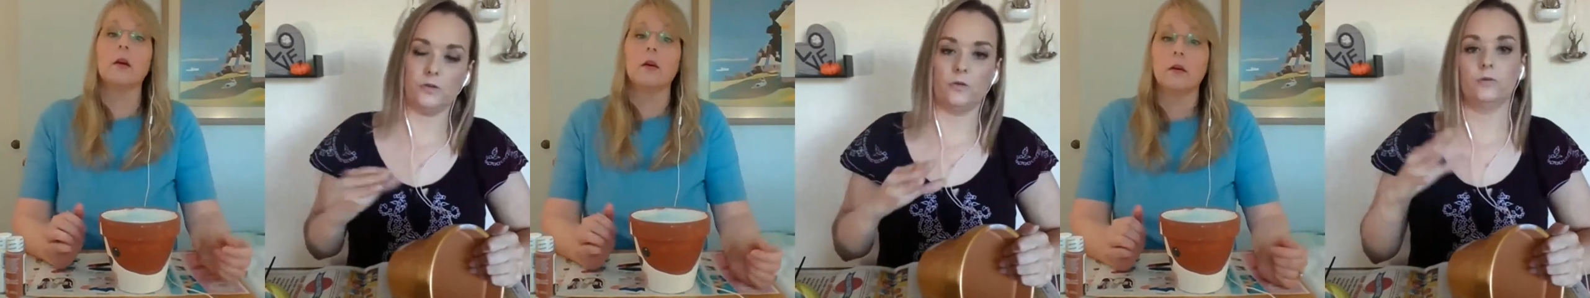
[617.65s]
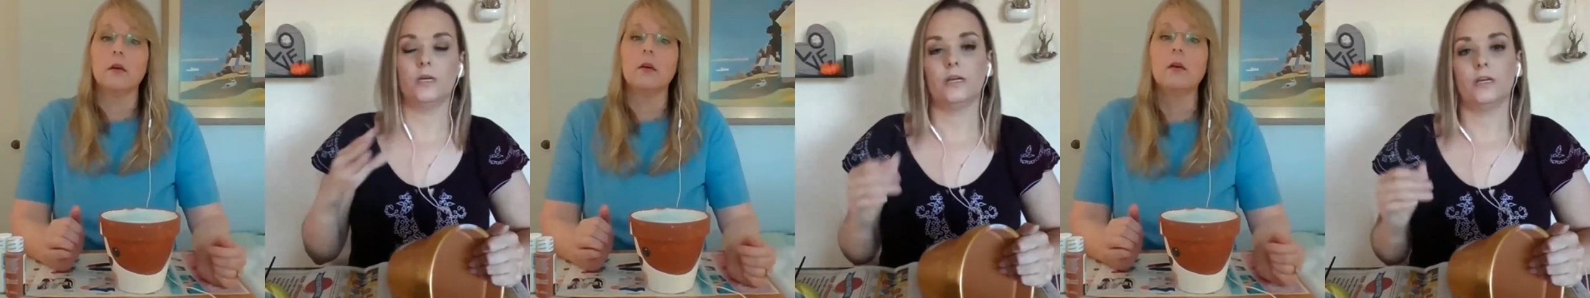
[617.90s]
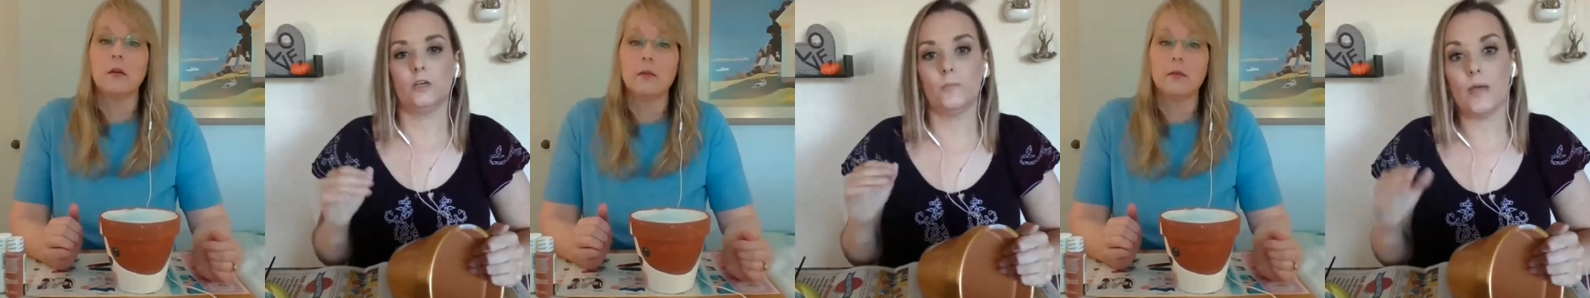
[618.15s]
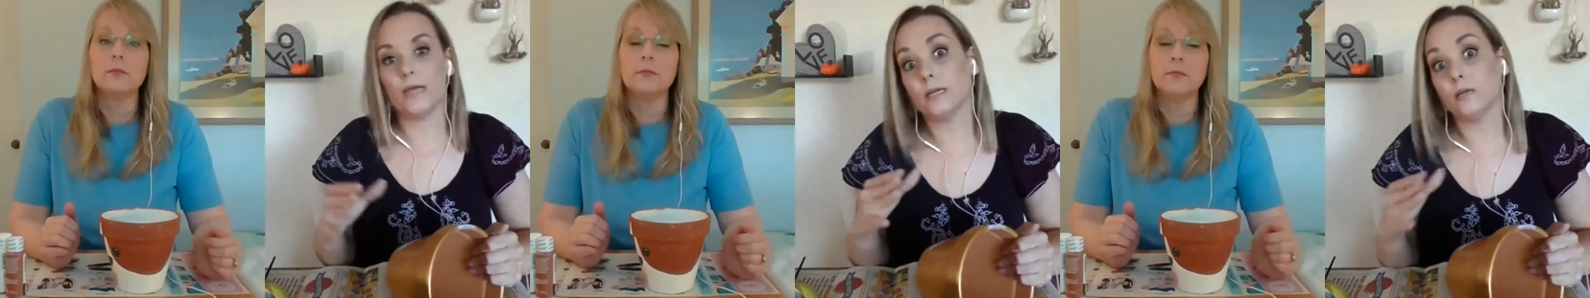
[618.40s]
Speaker 1: So
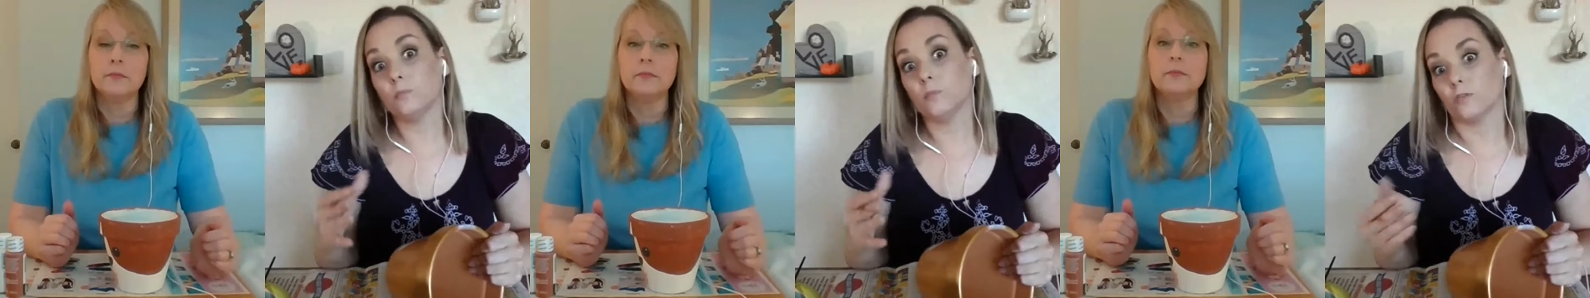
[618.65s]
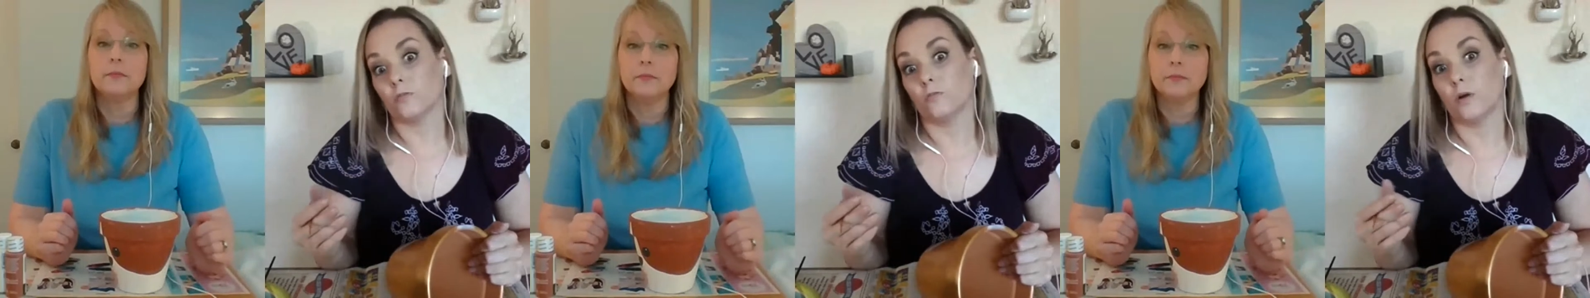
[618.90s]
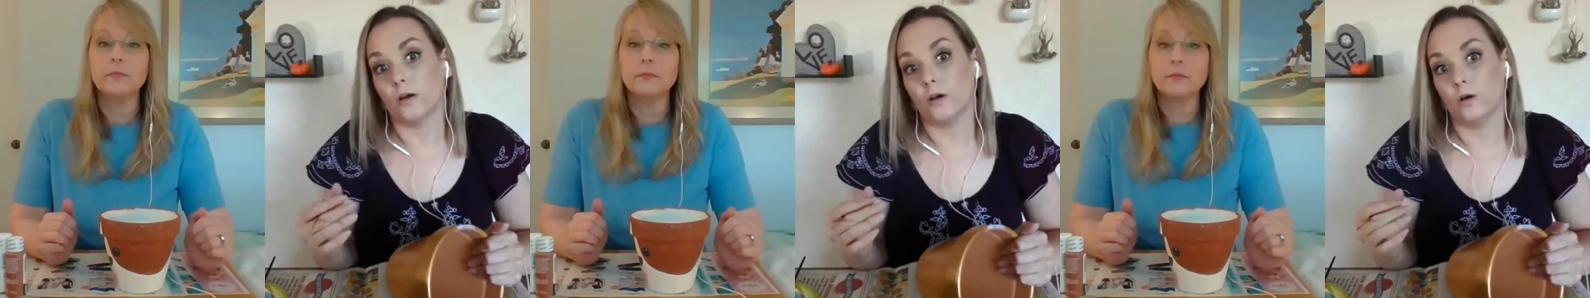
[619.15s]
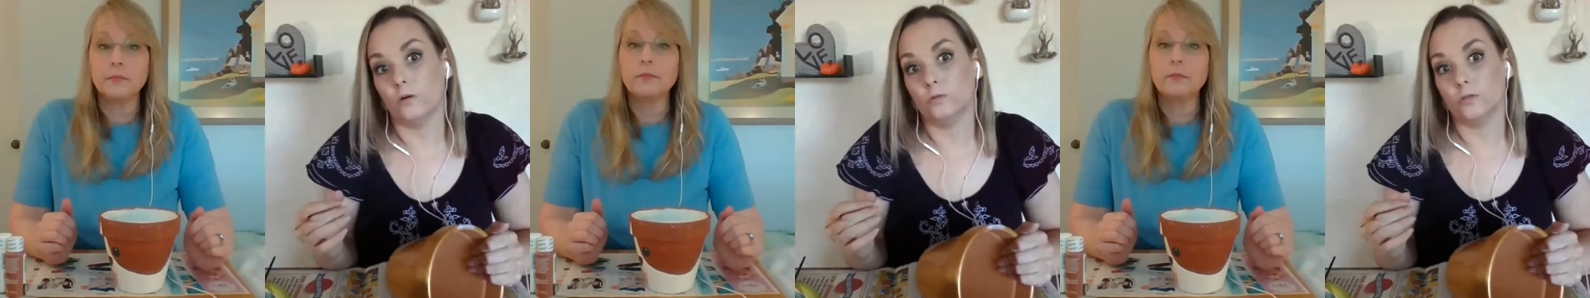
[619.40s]
you may need more than one
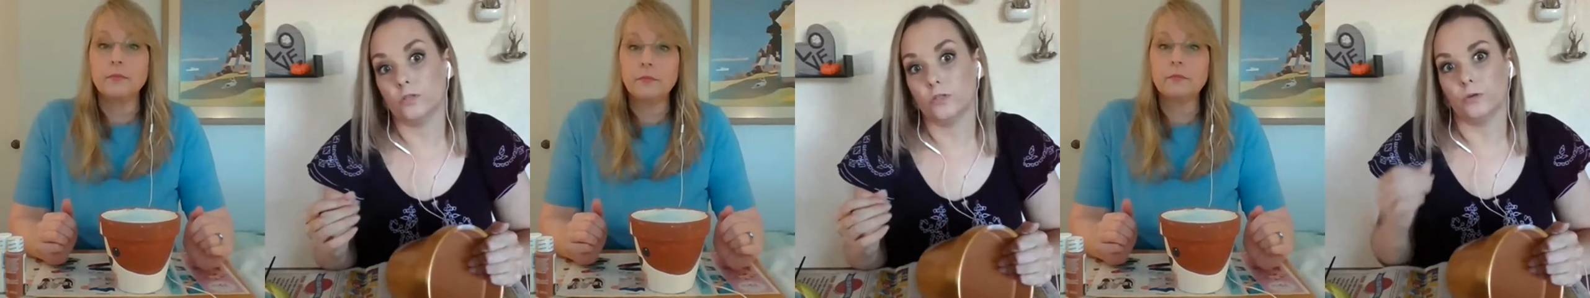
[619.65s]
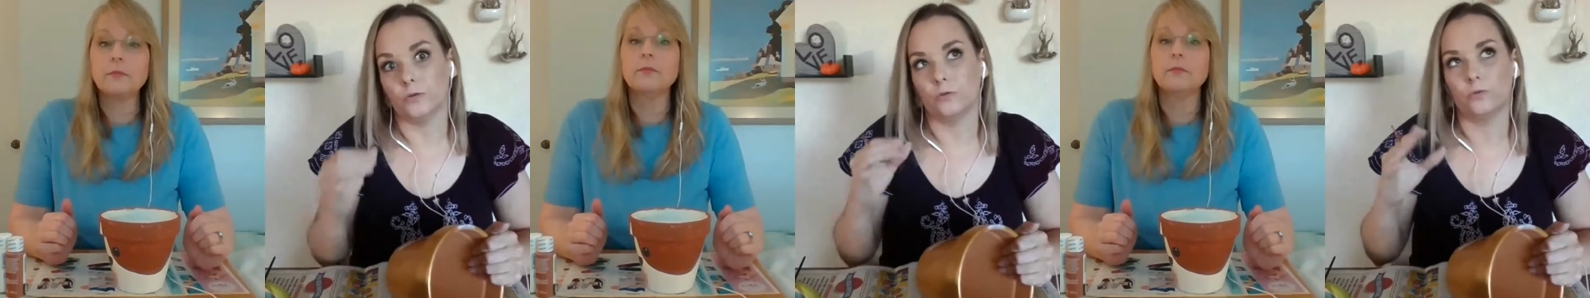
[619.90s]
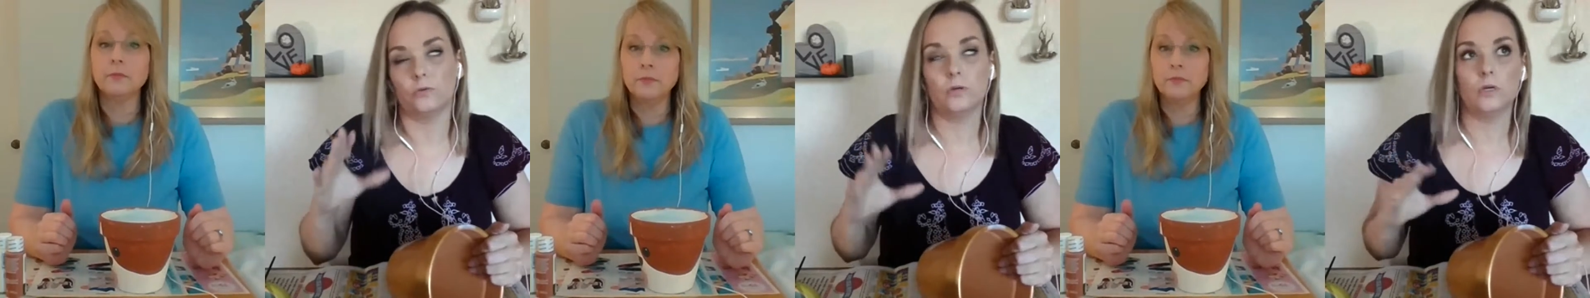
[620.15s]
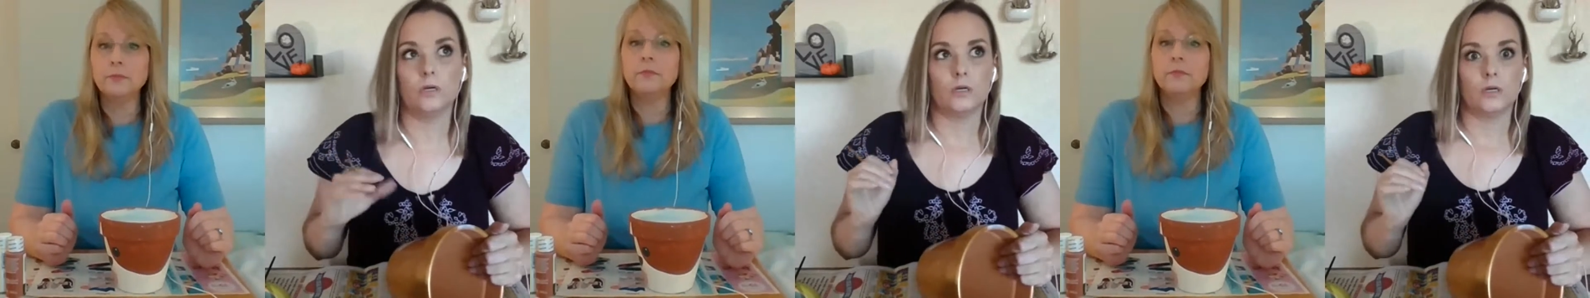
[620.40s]
coat to
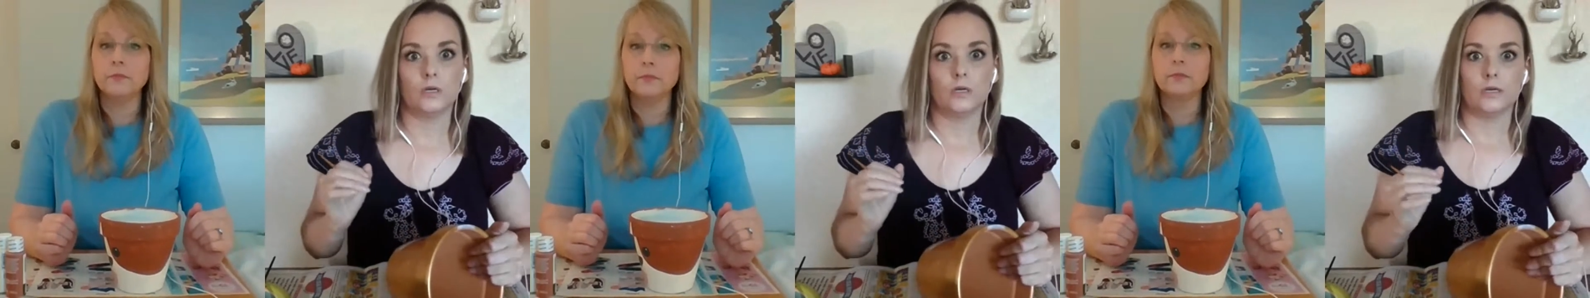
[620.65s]
mm-hmm.